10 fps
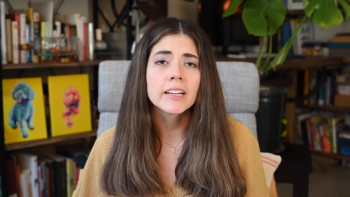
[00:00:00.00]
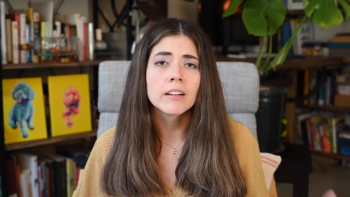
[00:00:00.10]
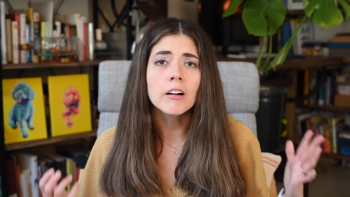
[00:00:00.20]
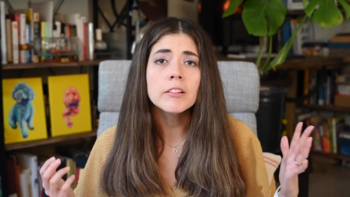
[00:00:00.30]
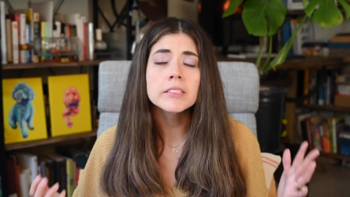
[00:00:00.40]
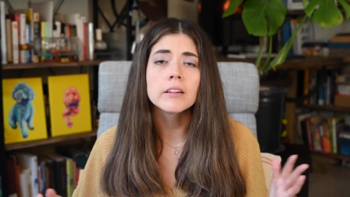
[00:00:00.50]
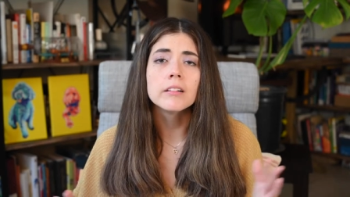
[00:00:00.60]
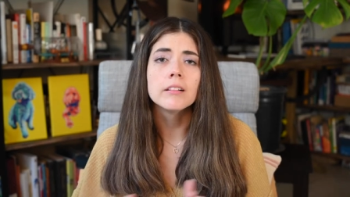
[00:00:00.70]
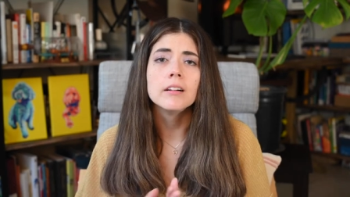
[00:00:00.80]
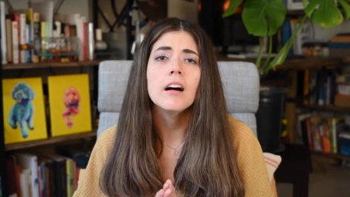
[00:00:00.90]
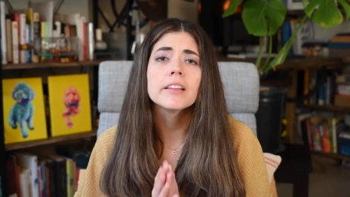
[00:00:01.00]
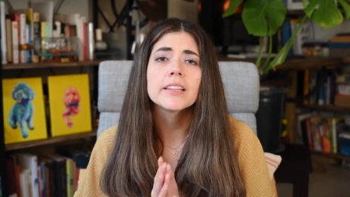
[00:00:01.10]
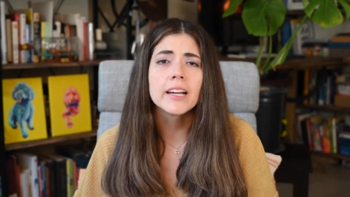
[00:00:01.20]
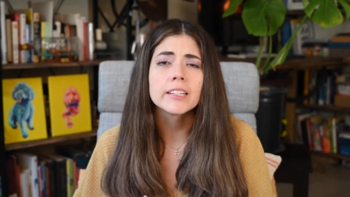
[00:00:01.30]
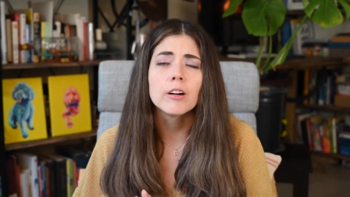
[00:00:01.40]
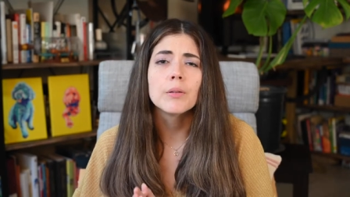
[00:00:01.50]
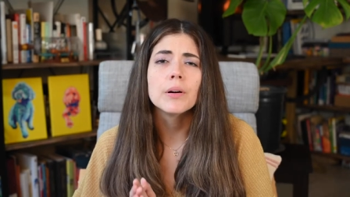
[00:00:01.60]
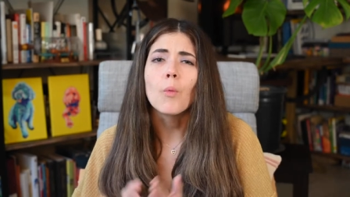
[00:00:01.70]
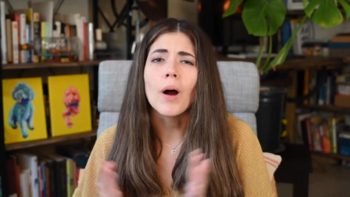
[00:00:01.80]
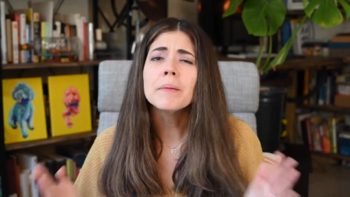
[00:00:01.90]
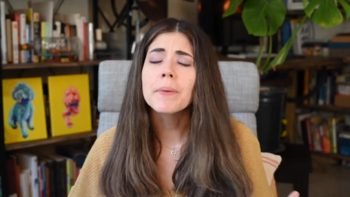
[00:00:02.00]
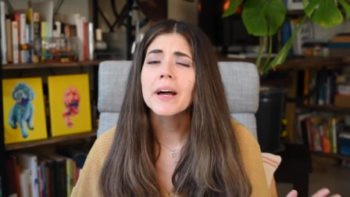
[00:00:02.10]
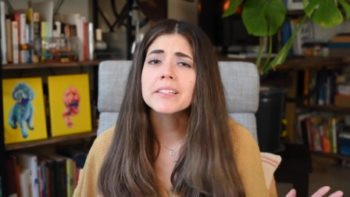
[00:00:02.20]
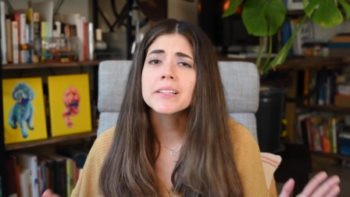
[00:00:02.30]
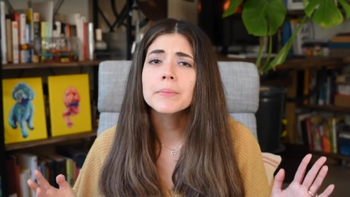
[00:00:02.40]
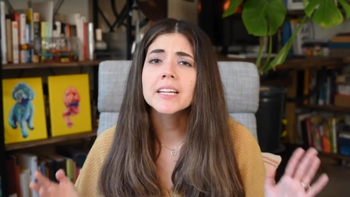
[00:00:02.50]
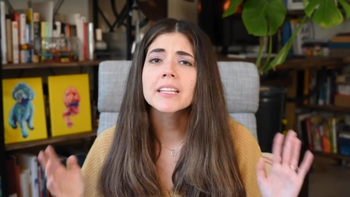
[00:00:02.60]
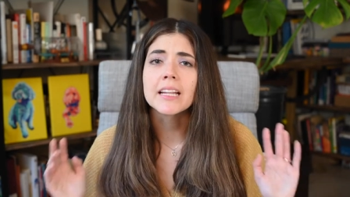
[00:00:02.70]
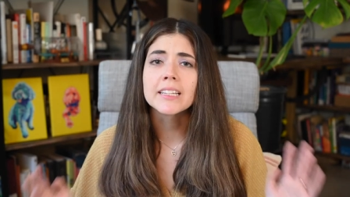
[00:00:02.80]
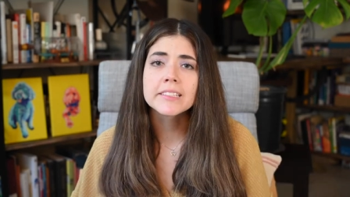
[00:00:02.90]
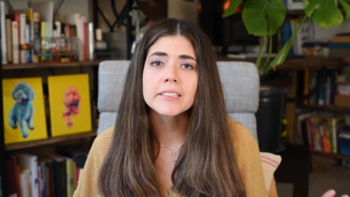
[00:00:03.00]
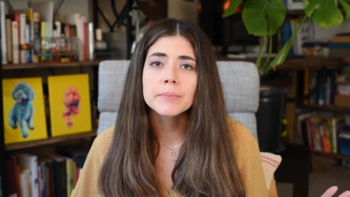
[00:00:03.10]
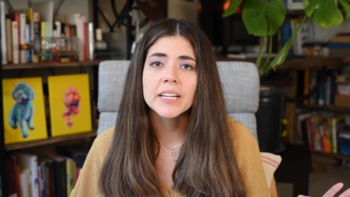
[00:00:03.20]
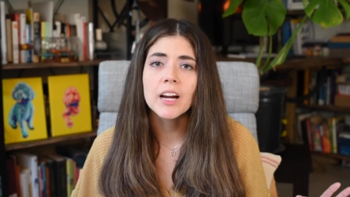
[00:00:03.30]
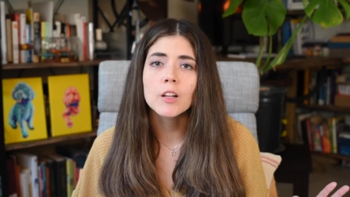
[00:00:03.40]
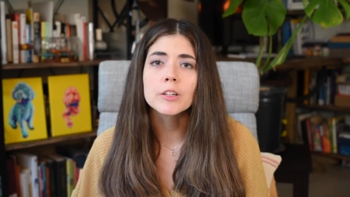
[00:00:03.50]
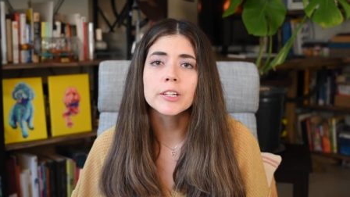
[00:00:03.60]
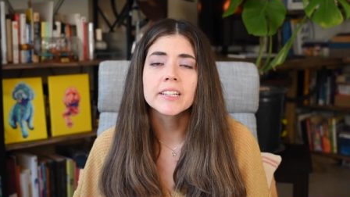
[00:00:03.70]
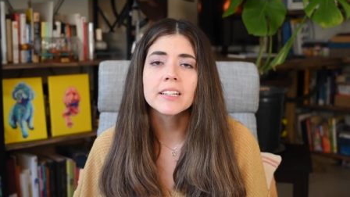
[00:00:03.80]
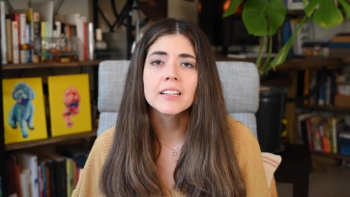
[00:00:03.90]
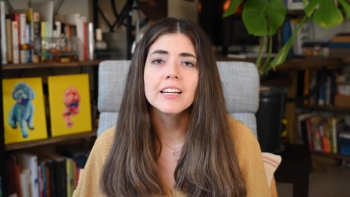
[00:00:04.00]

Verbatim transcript: And also, on that note, why buy something that needs to be colored?